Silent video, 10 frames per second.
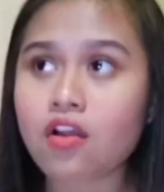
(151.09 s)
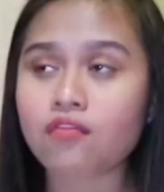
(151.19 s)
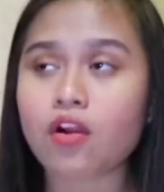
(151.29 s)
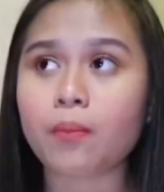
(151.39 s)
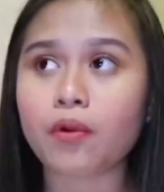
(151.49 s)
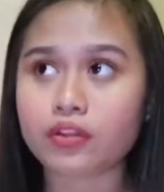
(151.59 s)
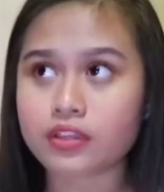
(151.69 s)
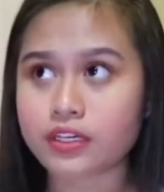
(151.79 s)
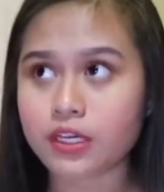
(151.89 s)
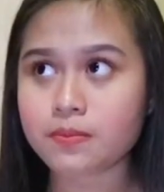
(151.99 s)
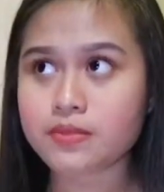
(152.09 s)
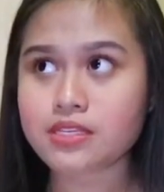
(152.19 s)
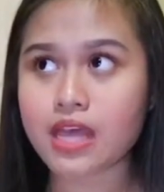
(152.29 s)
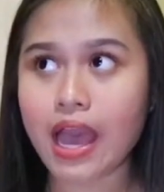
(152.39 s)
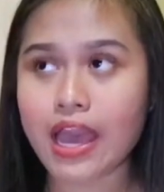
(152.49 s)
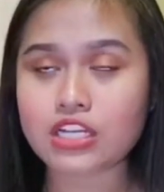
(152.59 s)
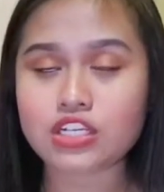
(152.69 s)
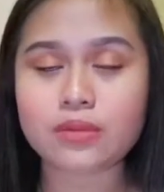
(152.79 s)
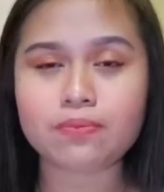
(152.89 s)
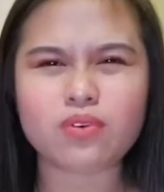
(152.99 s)
For bottoms, I
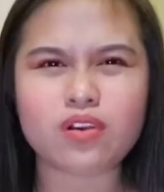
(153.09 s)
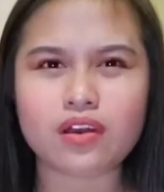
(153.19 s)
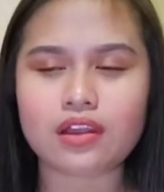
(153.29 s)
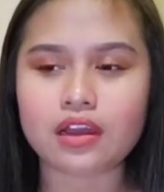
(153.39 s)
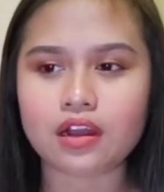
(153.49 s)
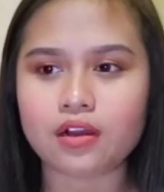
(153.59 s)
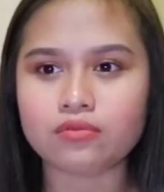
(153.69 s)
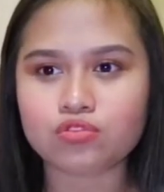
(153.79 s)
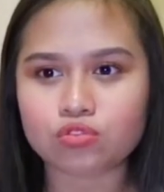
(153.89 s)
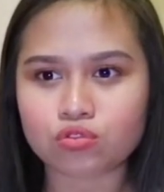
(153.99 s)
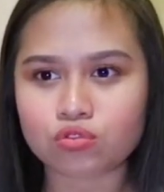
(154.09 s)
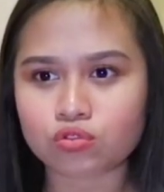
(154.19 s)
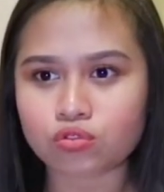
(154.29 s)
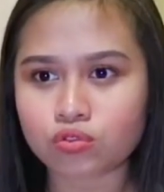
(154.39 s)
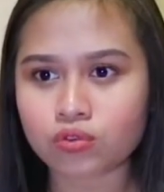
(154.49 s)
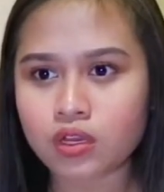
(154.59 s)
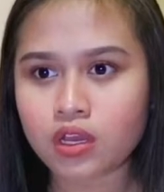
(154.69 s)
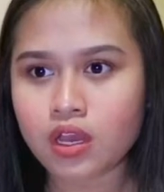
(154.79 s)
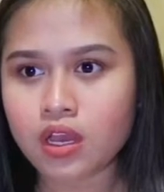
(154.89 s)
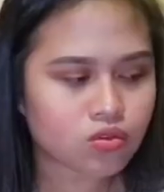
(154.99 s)
actually bought two,
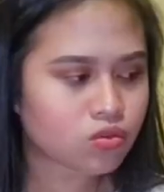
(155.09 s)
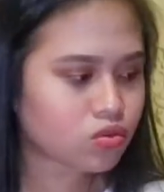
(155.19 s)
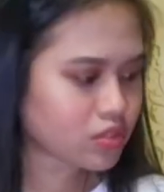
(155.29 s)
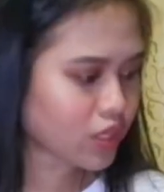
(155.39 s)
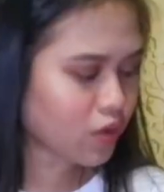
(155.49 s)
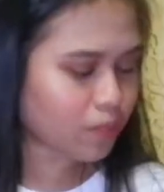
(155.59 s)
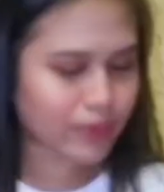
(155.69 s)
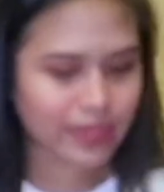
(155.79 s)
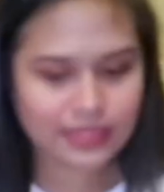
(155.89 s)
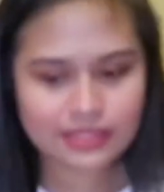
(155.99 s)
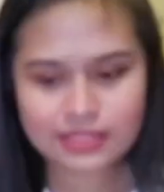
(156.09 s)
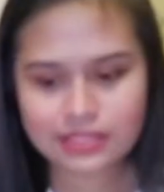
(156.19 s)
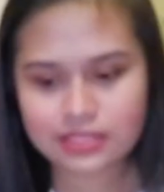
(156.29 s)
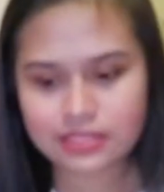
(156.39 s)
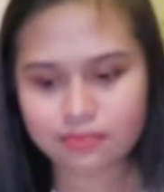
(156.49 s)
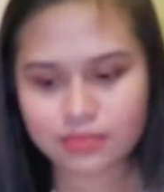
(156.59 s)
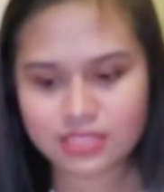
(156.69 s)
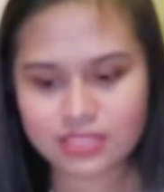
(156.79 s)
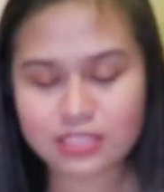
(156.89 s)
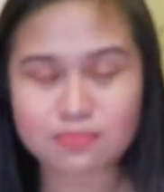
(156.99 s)
you know, those kind of pants,
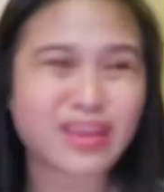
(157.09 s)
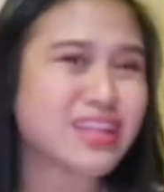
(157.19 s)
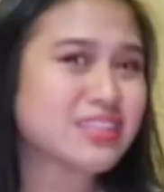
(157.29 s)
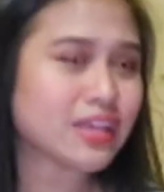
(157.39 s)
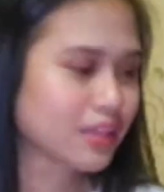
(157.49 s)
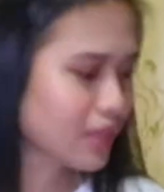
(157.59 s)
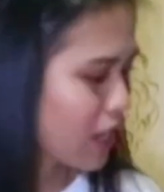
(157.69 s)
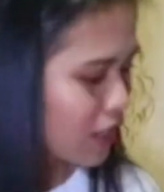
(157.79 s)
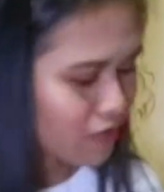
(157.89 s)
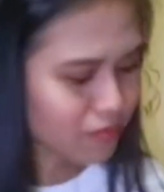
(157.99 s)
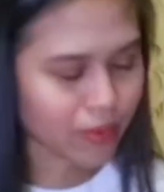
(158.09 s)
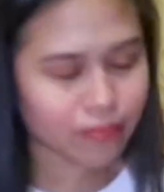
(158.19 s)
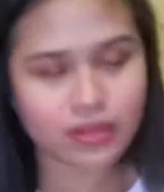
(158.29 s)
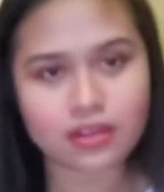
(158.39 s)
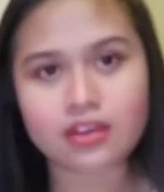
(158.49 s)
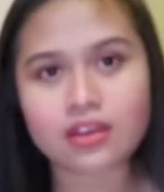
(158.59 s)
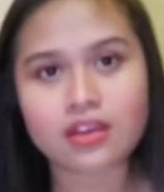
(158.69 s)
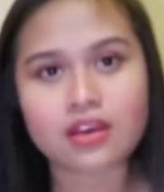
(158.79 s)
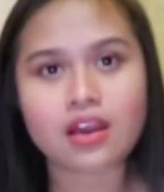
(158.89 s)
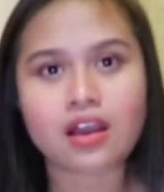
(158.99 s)
business pants, I think. I can't remember,
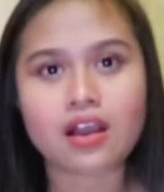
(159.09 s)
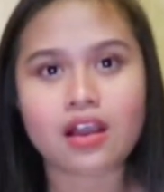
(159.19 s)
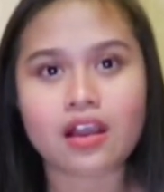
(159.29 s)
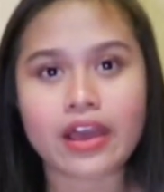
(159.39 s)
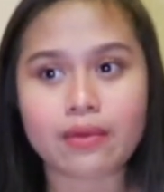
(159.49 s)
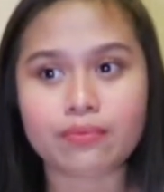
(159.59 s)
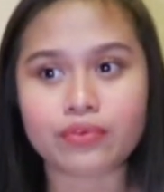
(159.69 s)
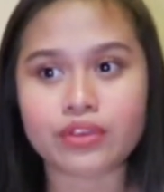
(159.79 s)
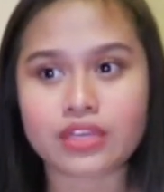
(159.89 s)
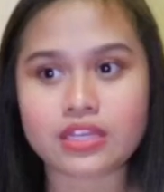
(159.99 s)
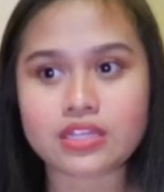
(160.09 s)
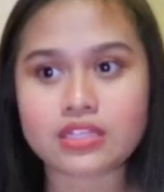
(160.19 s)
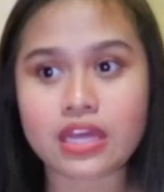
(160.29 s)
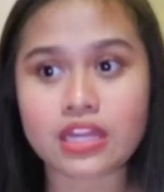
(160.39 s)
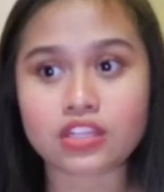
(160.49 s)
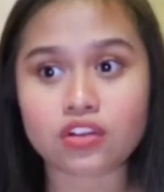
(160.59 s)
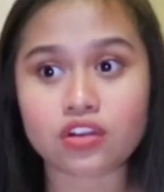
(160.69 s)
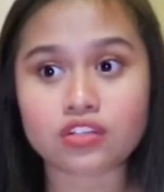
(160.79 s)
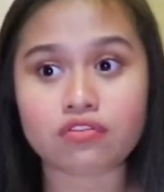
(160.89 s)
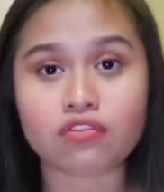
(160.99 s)
at Boogie's, and it
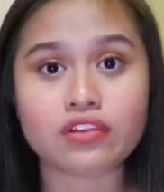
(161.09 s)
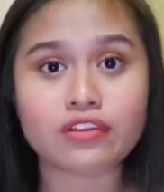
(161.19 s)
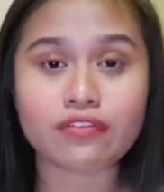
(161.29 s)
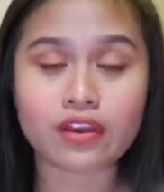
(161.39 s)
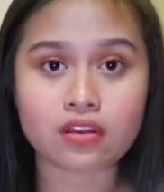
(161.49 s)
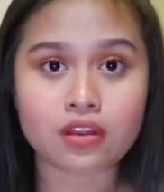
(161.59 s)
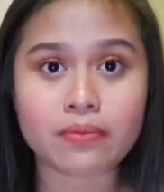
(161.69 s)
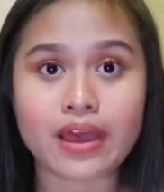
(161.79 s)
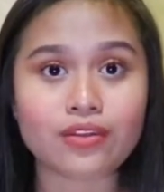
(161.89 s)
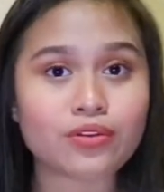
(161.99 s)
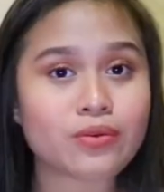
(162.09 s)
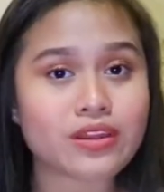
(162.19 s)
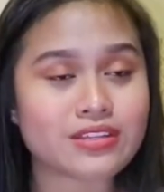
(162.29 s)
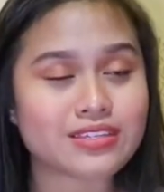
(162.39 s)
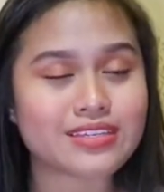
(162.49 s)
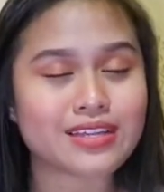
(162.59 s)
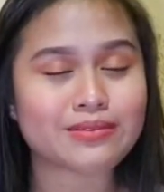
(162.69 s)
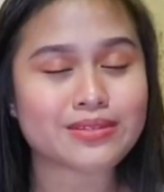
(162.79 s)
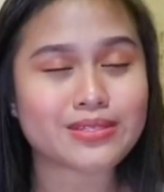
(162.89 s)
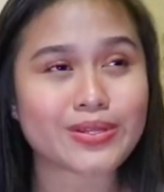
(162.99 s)
cost for only $5, but I don't know where is it.
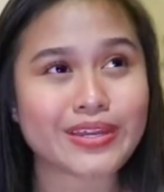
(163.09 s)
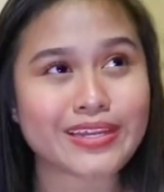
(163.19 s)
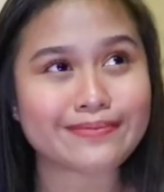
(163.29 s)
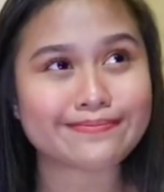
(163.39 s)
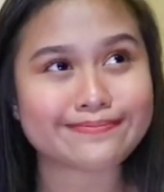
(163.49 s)
I'm so sorry.